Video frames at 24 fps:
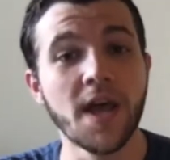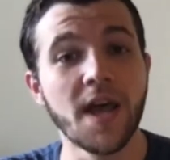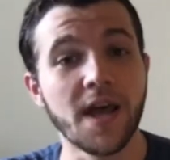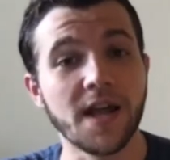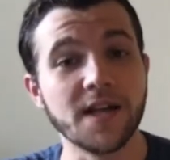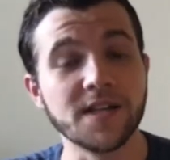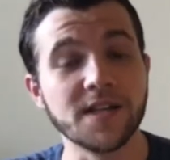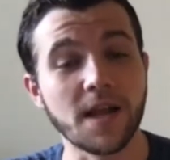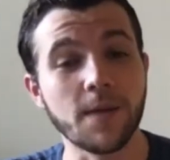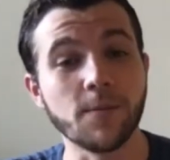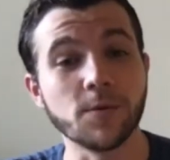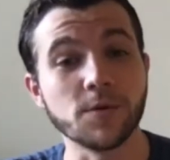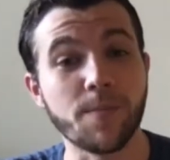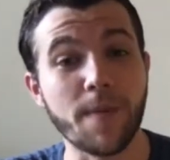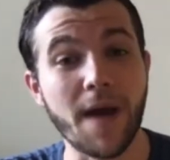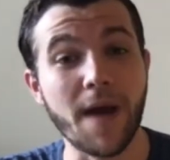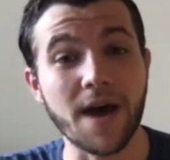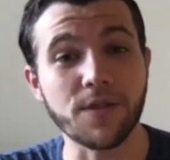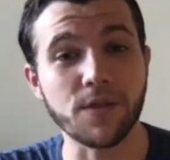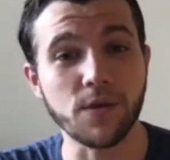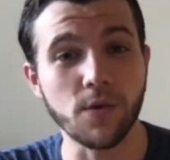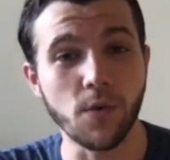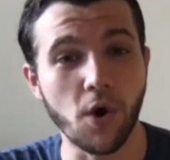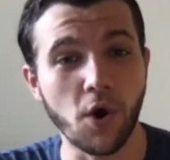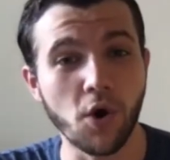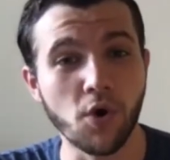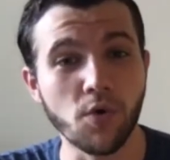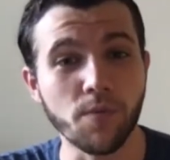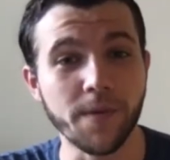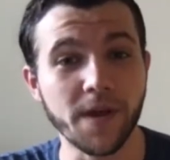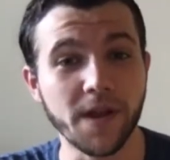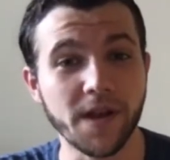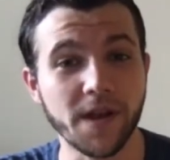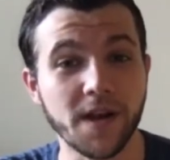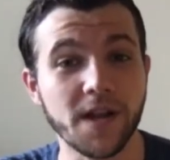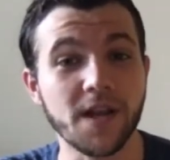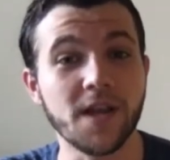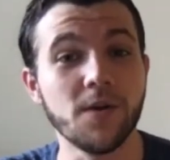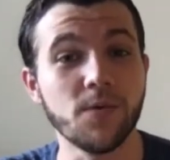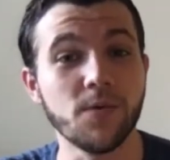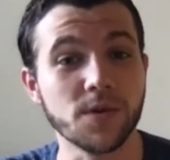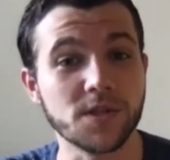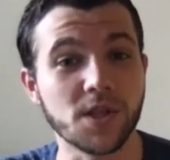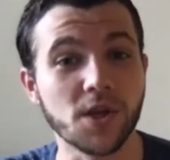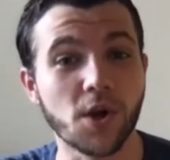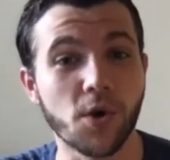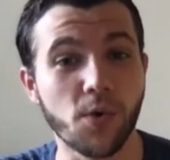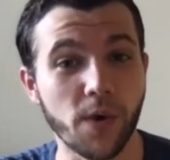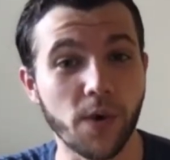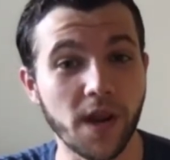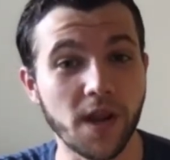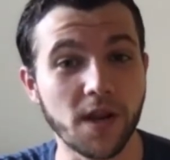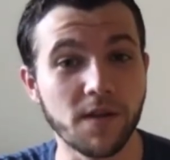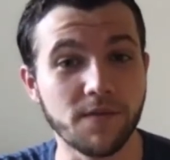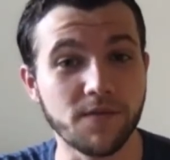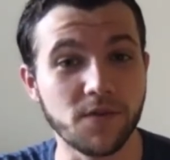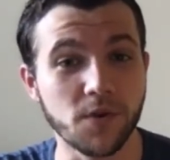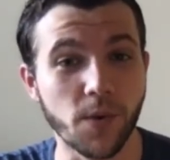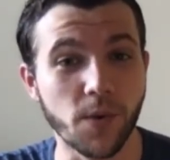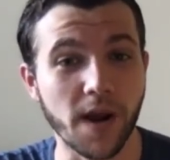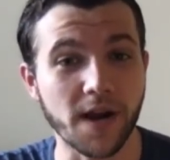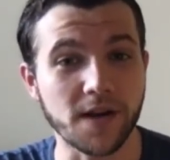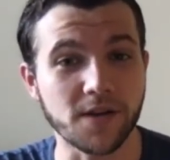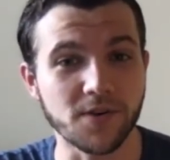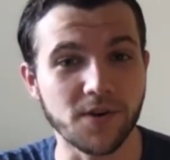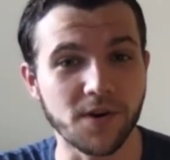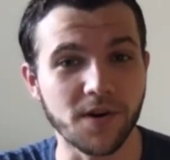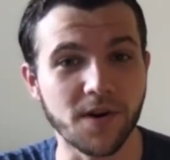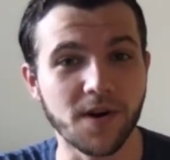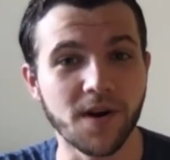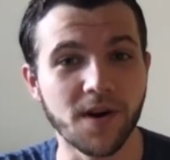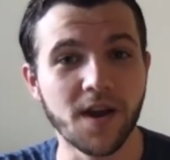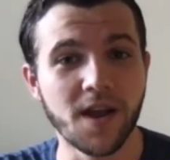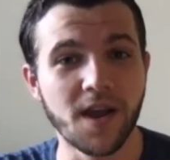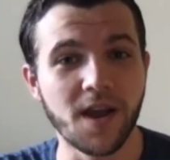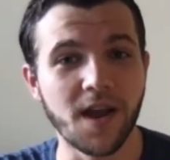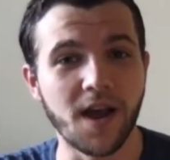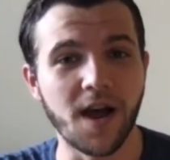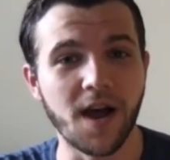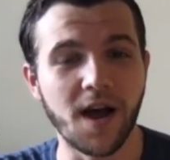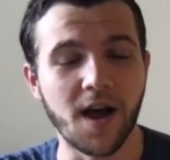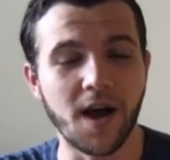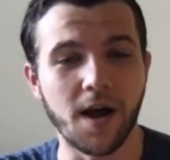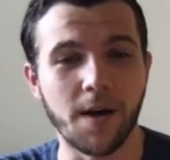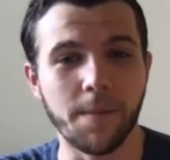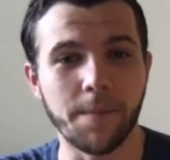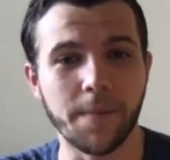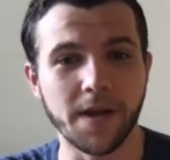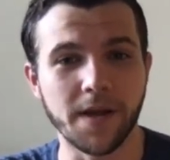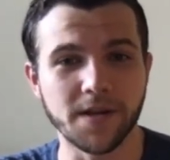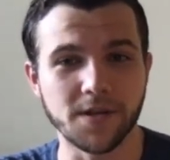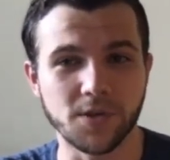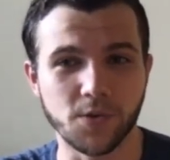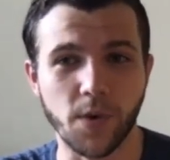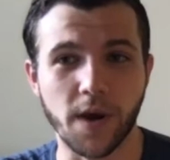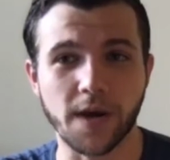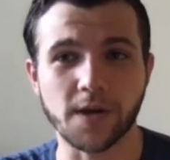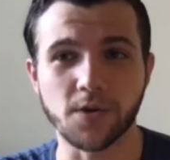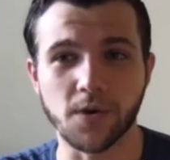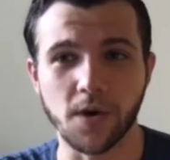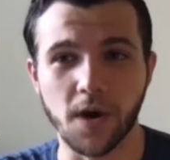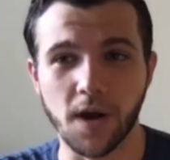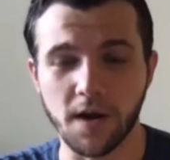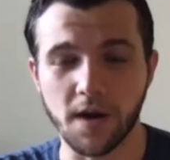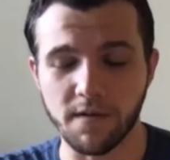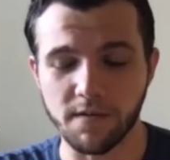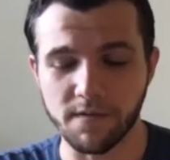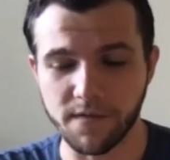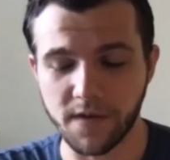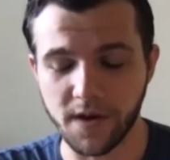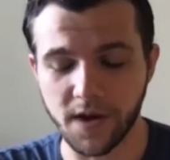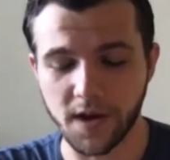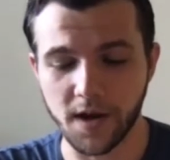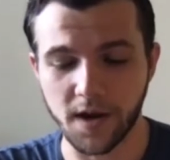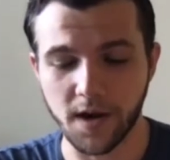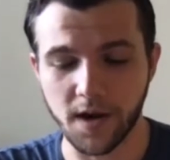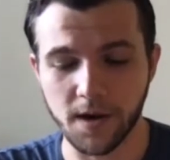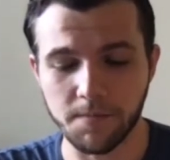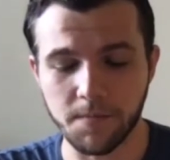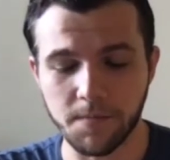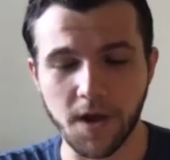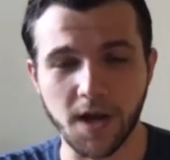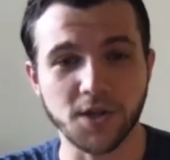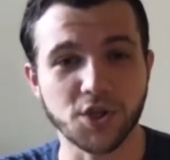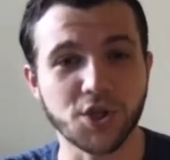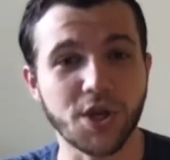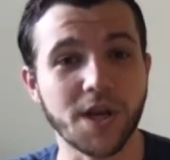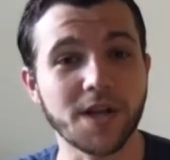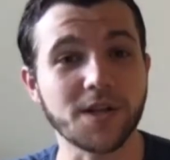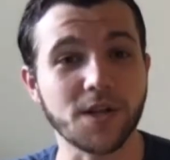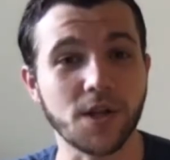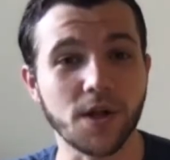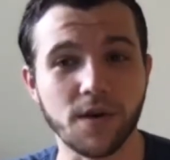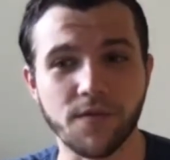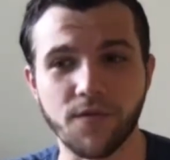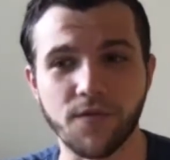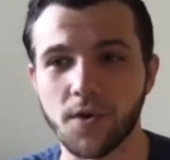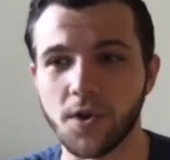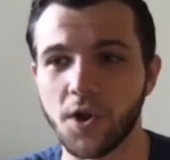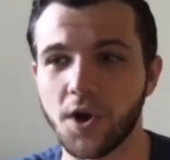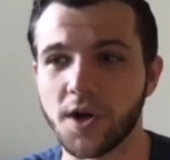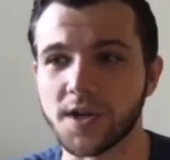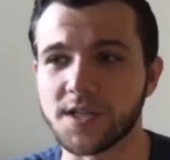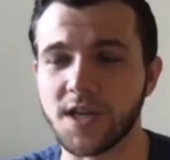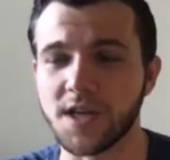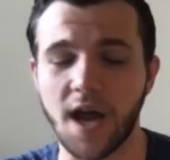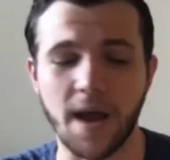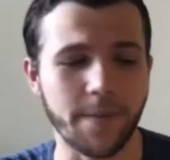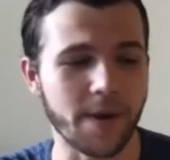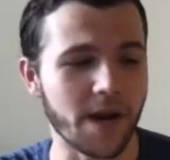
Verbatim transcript: His name is Matthew Altman, and he was the creative director um, and director of uh, uh, Chanticleer for a long time.